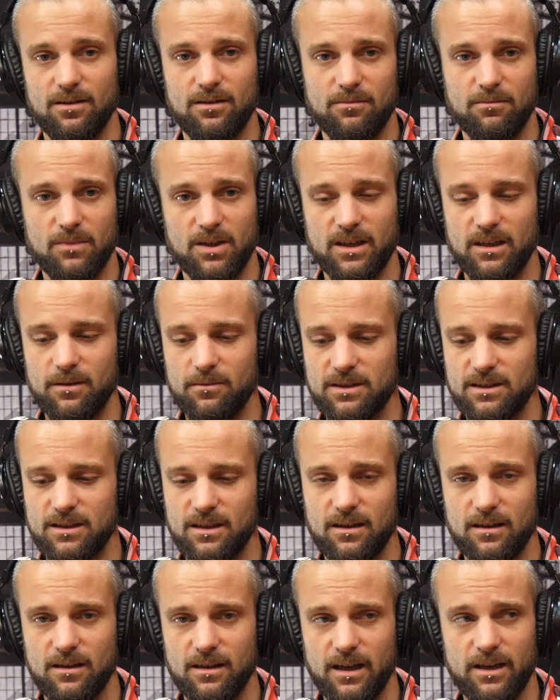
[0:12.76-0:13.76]
my name is
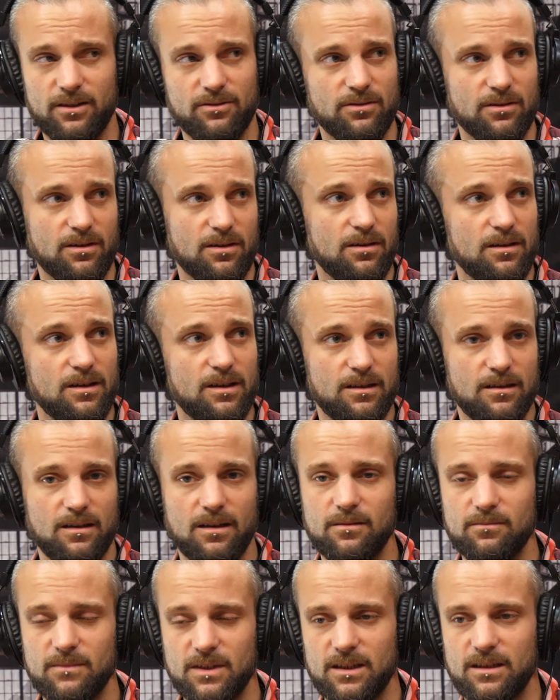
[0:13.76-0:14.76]
Adrian Collier.
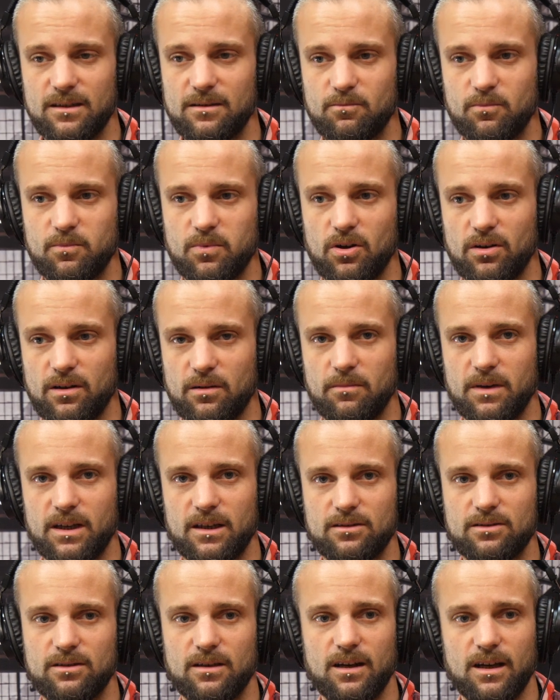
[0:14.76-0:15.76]
I'm the product
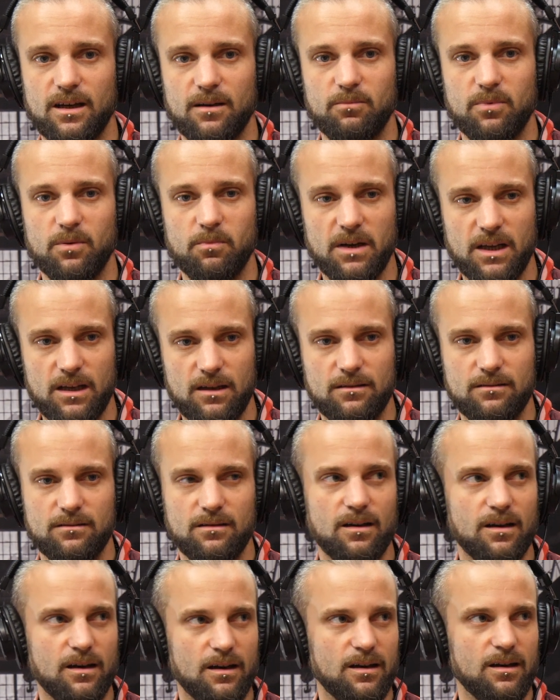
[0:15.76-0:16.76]
manager at Propeller.
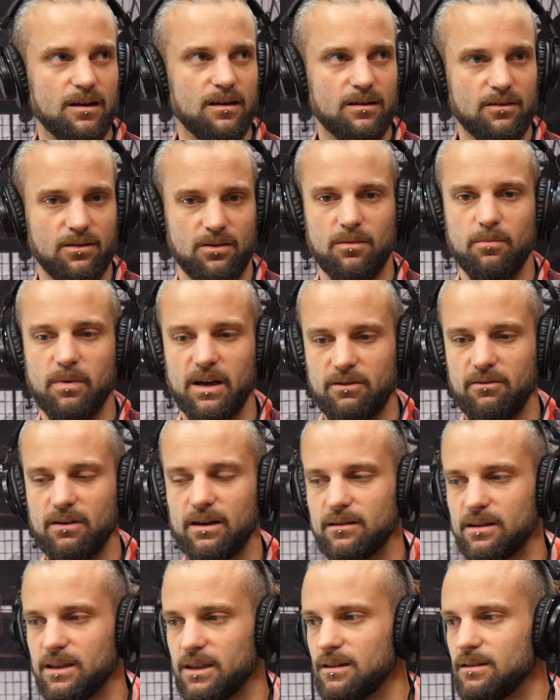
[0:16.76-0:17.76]
I've got a
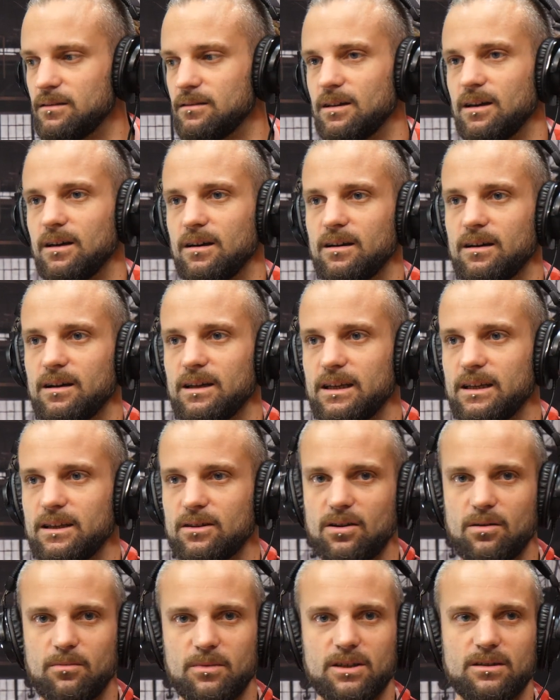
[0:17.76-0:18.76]
background in
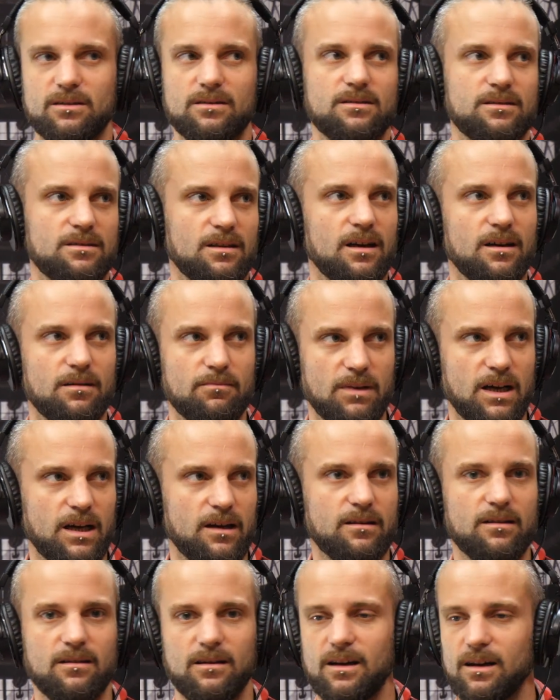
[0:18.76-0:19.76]
e-commerce, MACH,
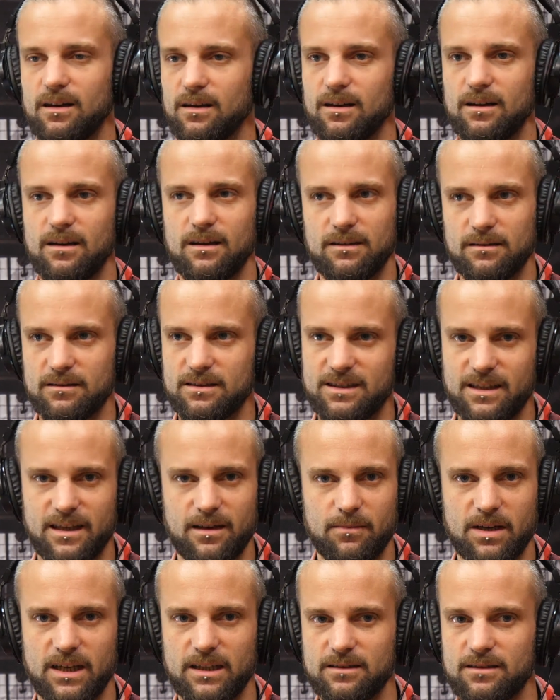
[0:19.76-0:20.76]

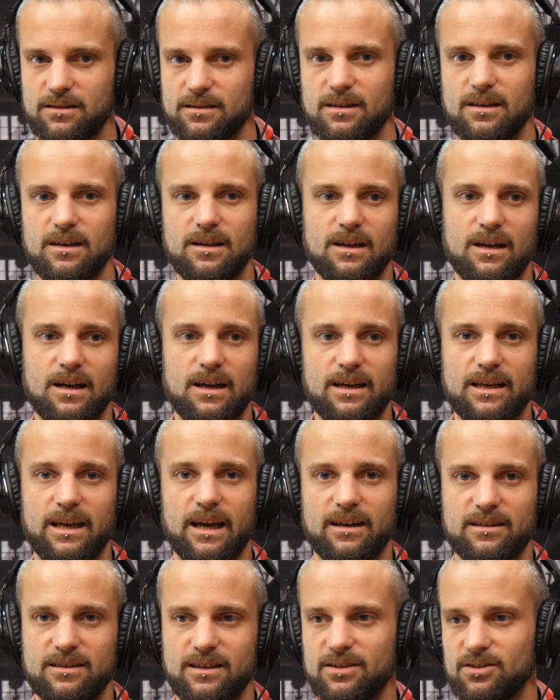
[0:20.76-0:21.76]
CMS. Yeah,
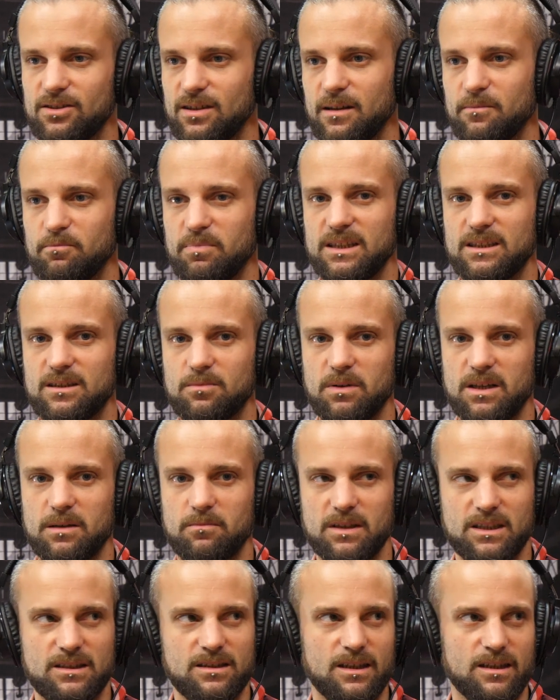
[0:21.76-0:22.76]
essentially B2B
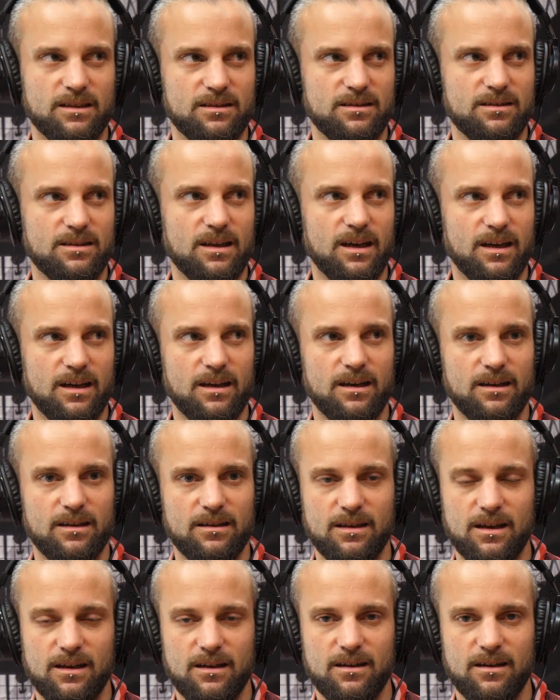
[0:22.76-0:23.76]
business at
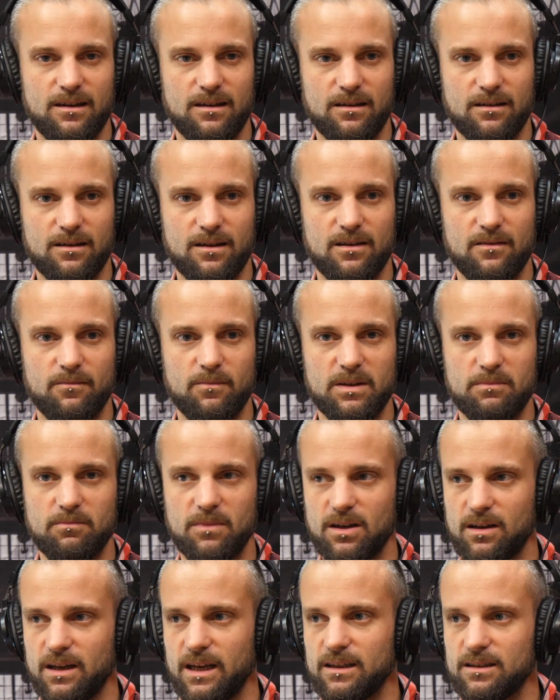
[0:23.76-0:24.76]
kind of
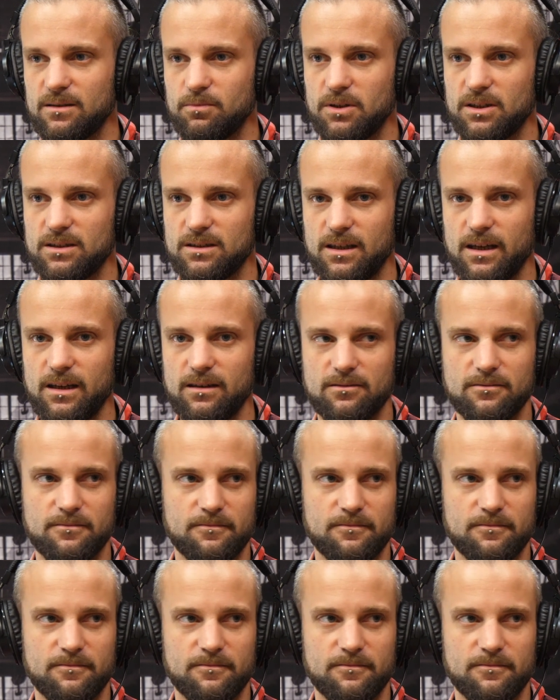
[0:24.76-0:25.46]
mid-market enterprise scale.